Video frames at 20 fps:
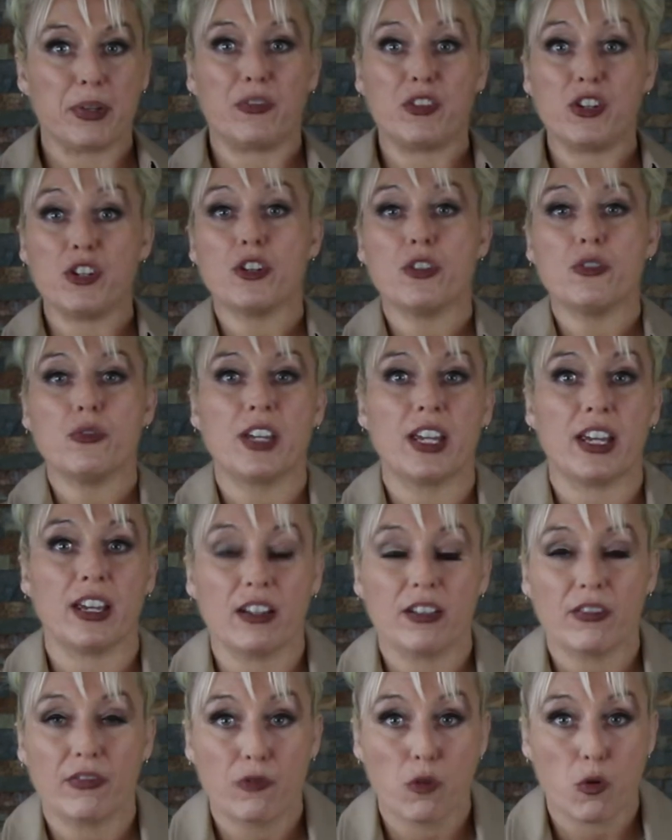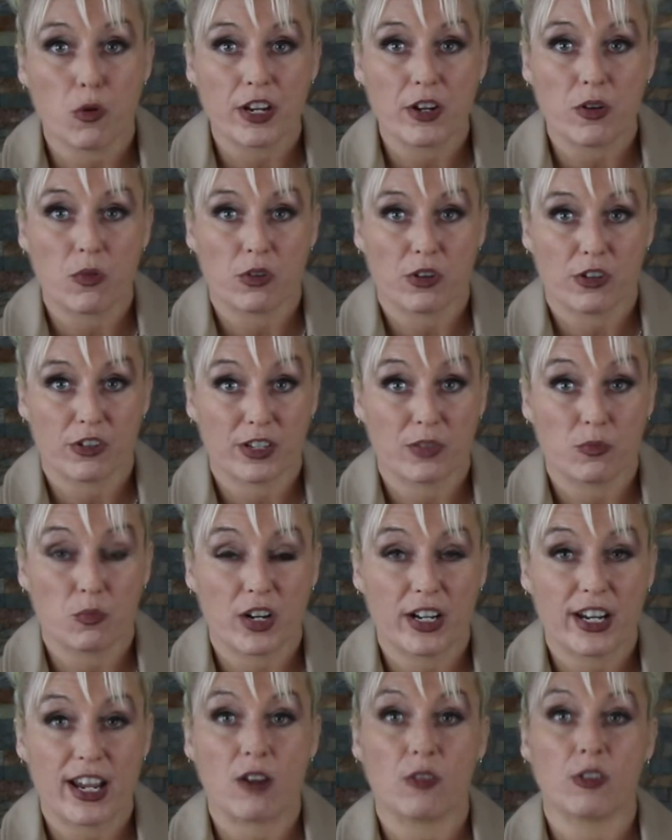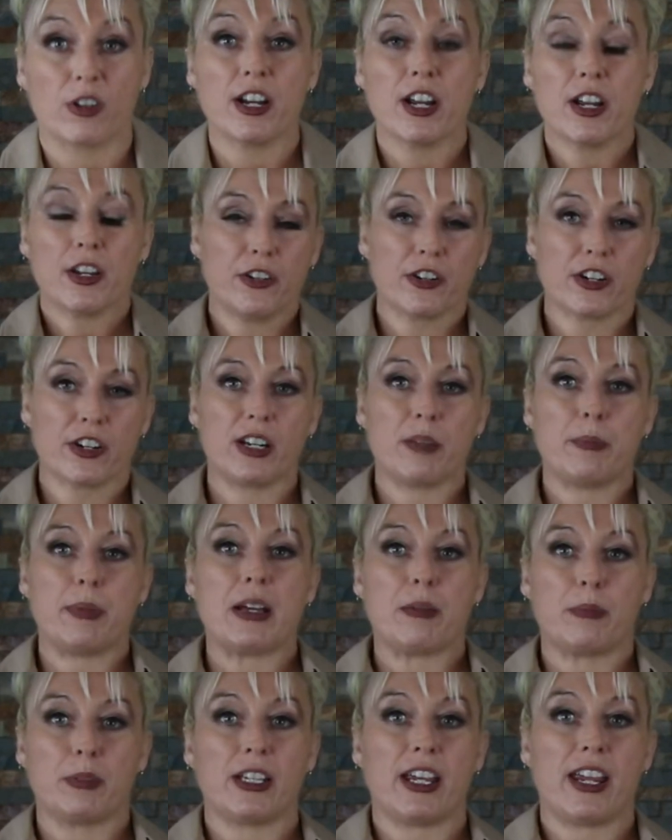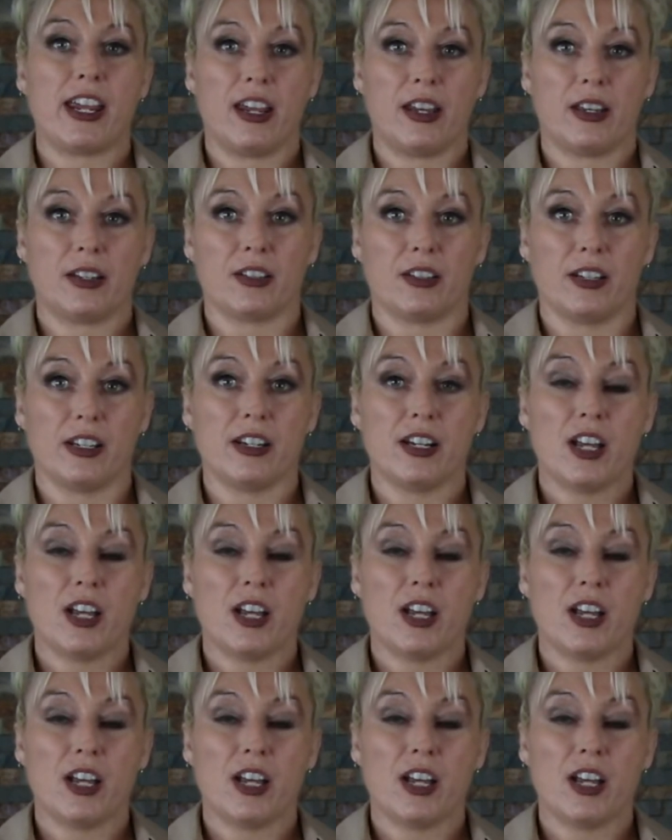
If you do get 40 orders in 1 hour, you're going to be able to handle it.